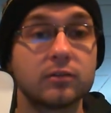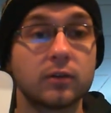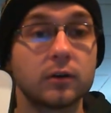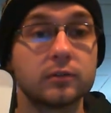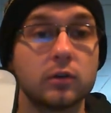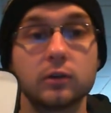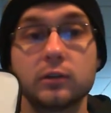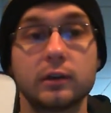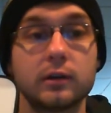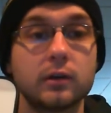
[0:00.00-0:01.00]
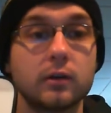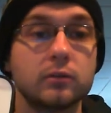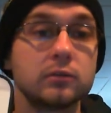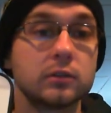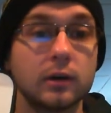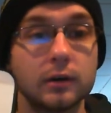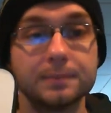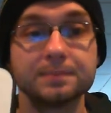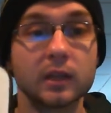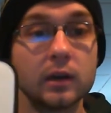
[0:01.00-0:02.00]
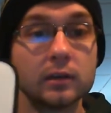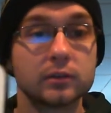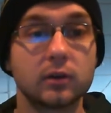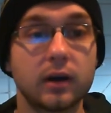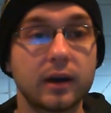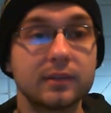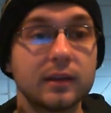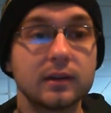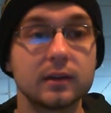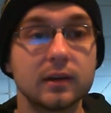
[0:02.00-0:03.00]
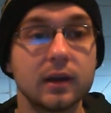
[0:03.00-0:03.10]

far as goaltending goes. Um, so I think,